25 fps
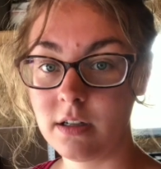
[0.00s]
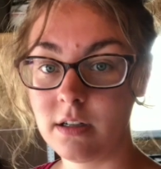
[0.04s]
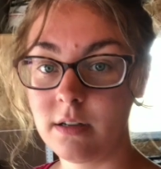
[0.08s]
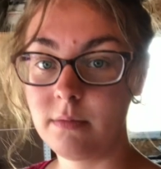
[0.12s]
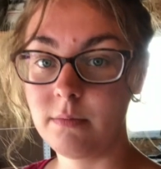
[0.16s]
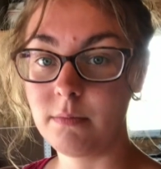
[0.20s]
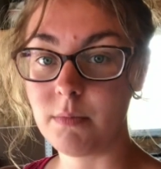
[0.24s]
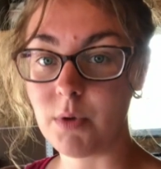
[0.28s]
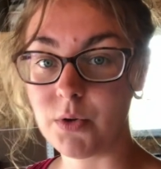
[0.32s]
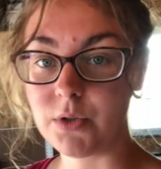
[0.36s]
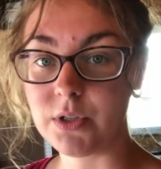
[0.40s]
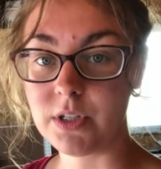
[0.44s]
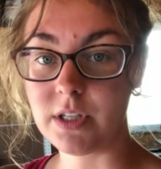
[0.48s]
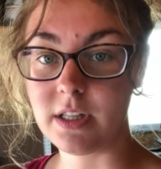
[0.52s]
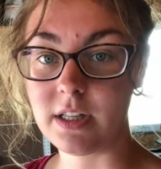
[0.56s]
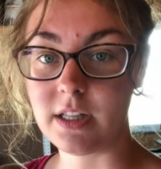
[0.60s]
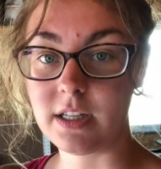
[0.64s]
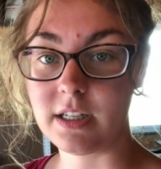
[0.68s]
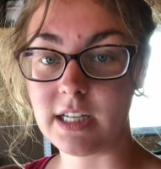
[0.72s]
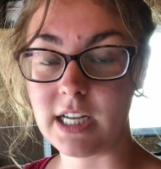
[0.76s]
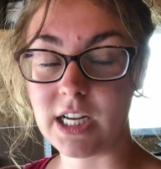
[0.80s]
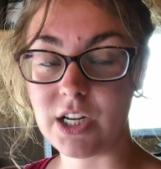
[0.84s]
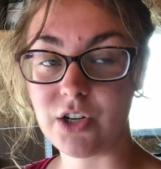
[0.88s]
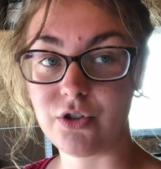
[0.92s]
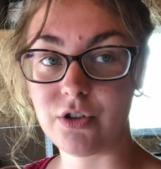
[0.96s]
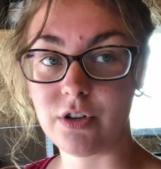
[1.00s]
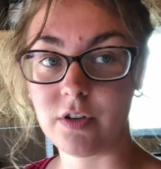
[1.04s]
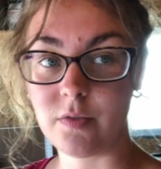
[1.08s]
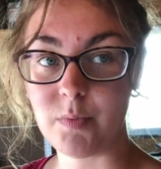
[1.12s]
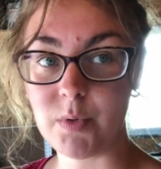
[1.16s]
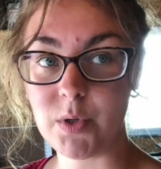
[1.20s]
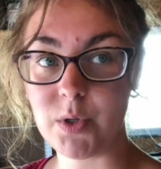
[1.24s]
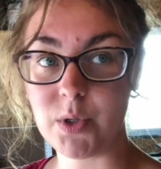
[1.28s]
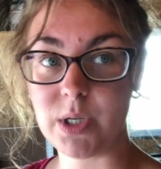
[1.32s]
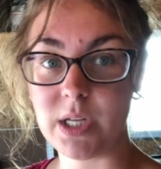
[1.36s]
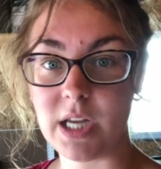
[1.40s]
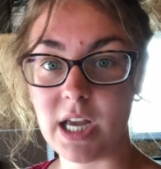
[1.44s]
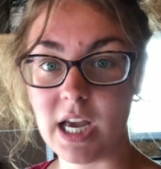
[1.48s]
most of the danger of
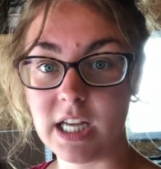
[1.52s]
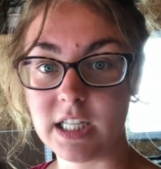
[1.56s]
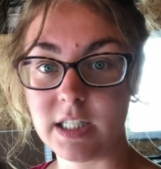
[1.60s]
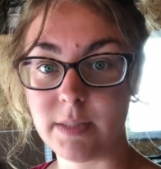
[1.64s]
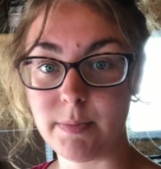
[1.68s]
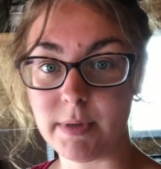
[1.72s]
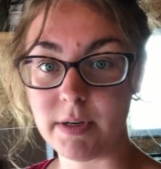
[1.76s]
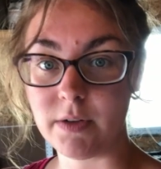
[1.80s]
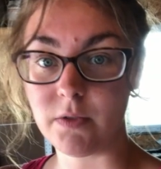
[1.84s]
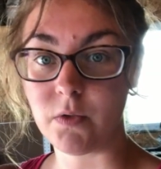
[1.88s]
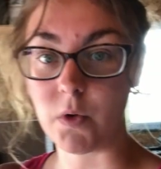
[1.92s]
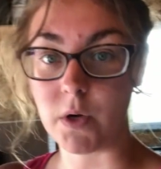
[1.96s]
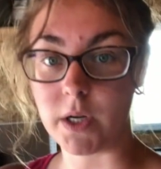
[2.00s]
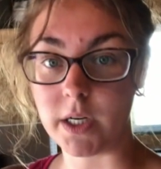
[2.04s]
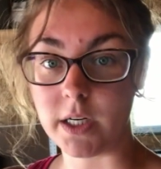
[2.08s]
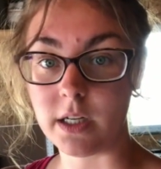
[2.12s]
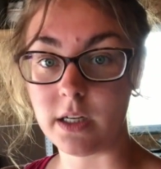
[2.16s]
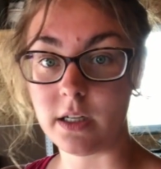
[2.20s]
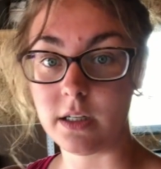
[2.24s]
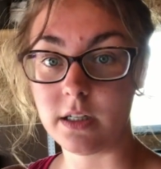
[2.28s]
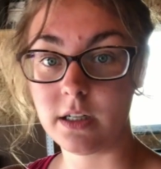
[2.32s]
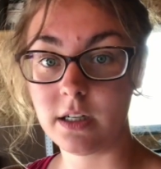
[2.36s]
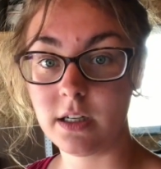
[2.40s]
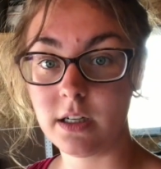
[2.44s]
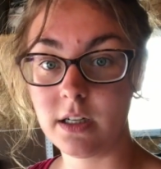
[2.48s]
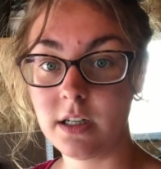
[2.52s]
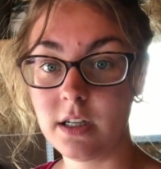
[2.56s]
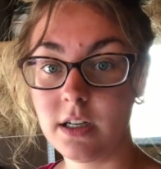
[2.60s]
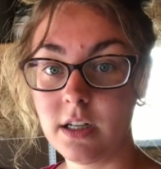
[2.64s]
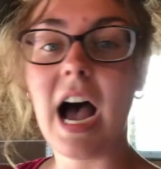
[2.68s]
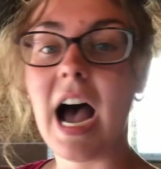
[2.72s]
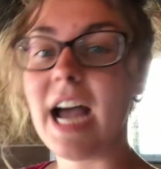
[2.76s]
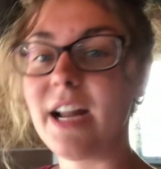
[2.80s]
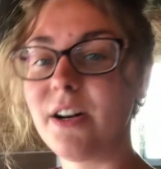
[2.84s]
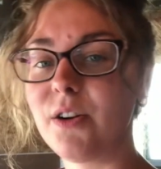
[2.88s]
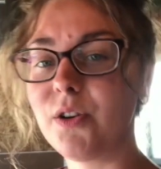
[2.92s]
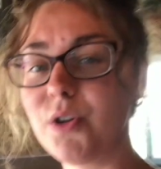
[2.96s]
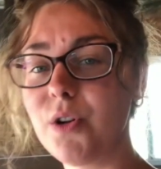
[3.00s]
mutiny has been avoided.
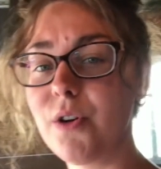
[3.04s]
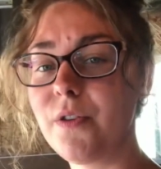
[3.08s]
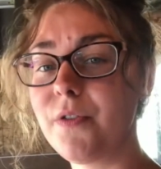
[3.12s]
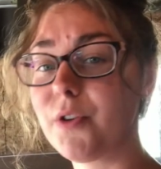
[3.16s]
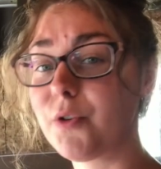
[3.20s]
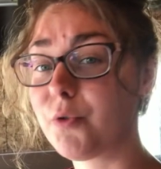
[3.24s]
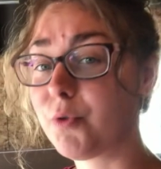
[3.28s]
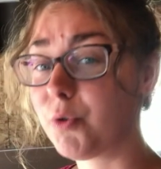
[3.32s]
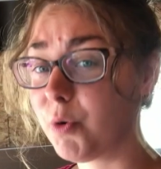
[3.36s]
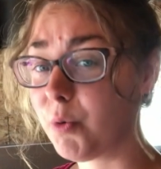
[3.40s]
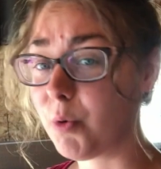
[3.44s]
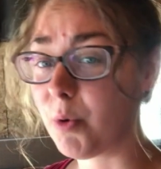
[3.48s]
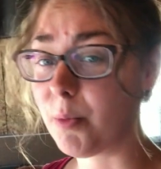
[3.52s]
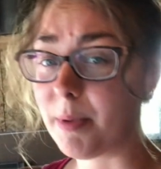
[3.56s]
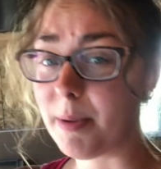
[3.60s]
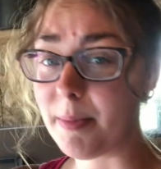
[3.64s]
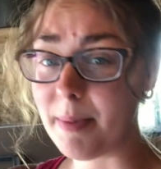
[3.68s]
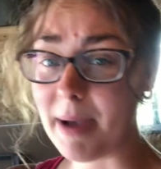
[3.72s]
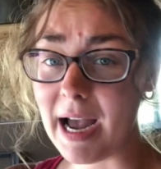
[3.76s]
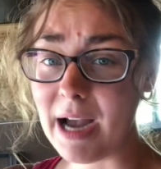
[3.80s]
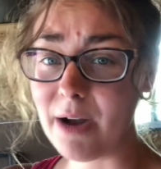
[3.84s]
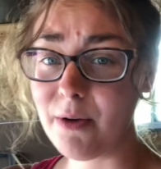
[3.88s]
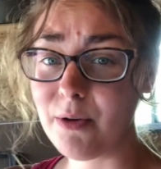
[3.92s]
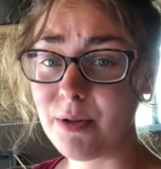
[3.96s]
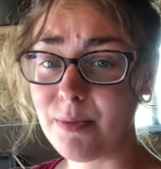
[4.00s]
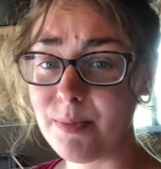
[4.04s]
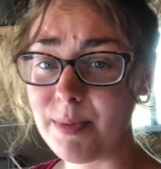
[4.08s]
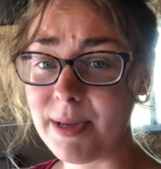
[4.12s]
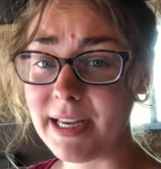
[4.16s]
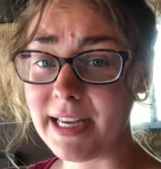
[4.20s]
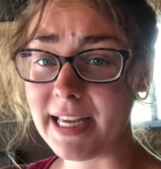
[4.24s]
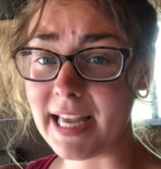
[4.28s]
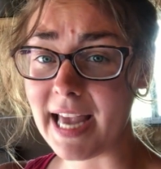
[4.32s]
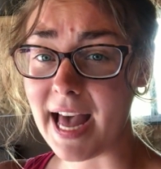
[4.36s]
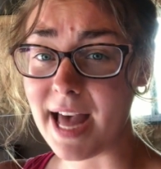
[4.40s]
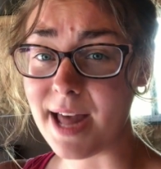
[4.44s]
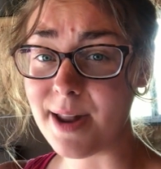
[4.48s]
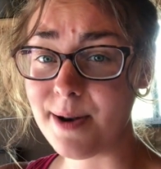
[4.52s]
I don't know if the crew will be back with me
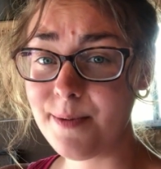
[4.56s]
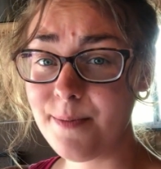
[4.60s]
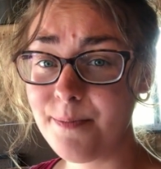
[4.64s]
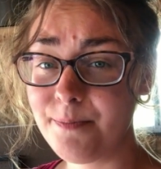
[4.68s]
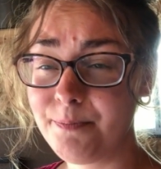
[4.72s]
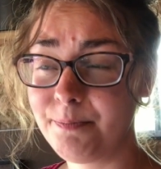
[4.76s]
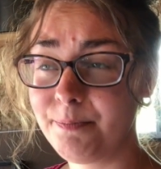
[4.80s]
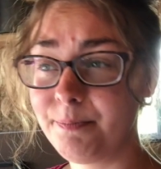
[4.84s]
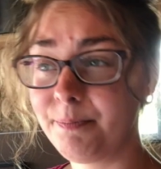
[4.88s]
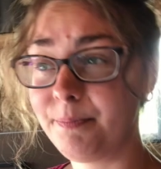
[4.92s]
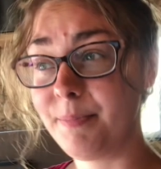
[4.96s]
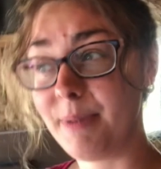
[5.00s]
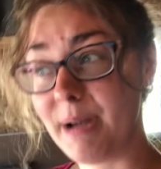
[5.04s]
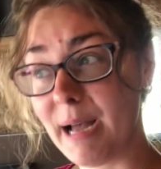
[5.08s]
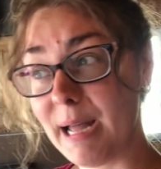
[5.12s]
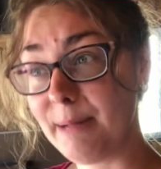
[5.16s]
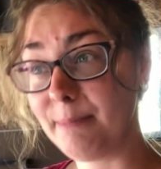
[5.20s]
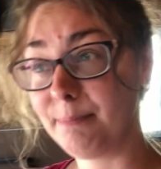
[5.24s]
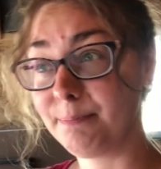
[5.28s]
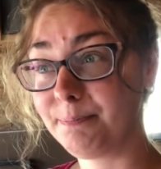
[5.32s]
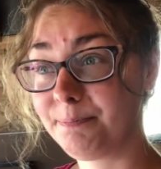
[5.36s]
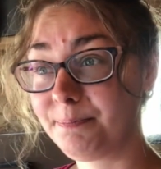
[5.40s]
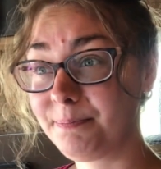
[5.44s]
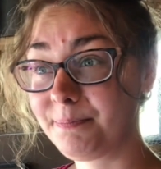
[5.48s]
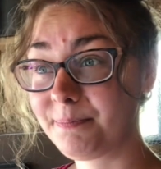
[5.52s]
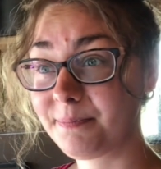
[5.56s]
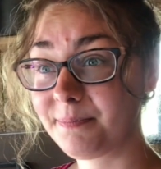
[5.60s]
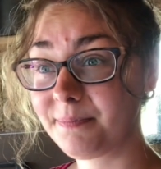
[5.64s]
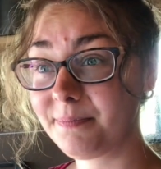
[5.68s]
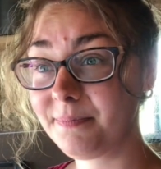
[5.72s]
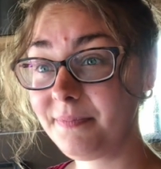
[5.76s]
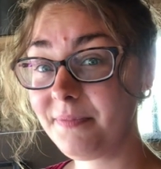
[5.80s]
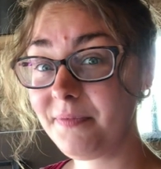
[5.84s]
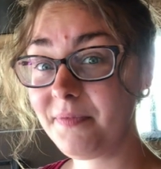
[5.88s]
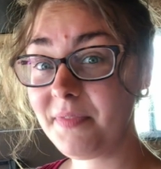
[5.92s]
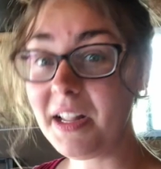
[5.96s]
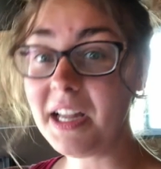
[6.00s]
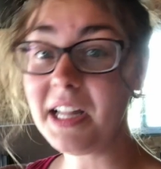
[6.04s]
again, but
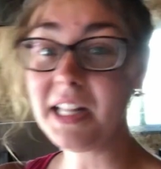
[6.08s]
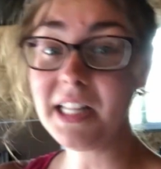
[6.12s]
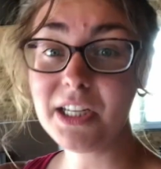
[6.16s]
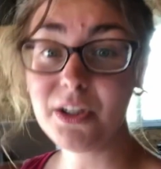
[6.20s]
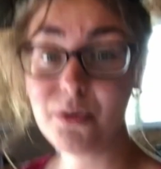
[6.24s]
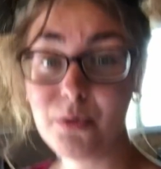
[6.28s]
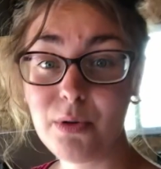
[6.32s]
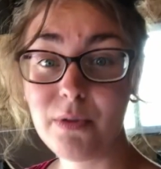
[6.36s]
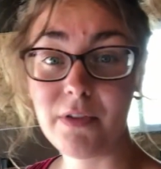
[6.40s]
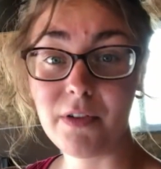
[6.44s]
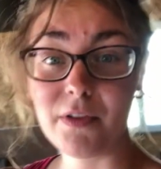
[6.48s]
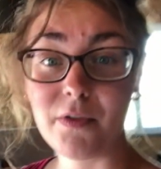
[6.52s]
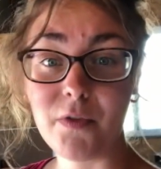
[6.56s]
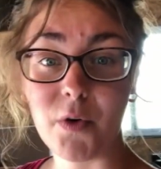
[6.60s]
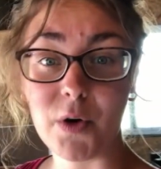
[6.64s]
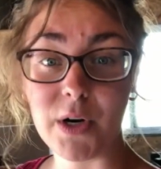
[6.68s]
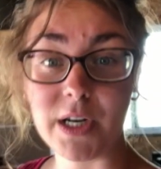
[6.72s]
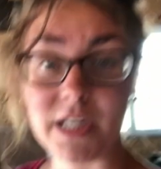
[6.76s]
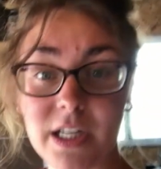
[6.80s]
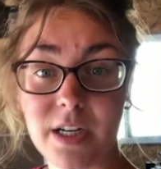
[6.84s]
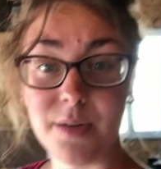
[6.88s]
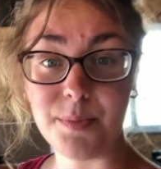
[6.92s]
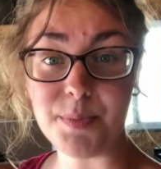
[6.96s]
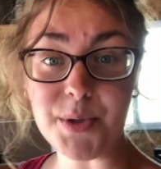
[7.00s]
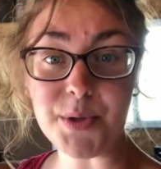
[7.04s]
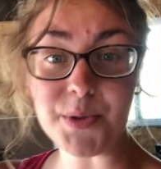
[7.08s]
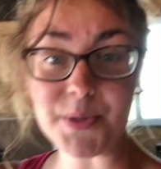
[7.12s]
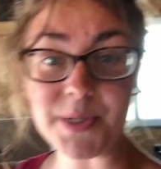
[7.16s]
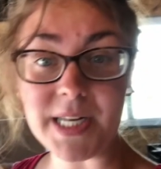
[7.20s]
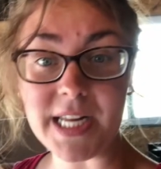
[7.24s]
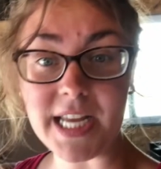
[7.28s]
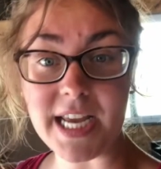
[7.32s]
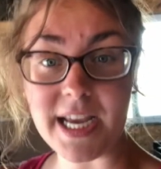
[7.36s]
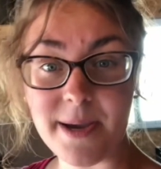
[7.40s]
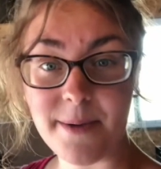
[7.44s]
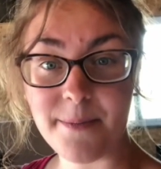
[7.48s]
at least we've avoided a mutiny.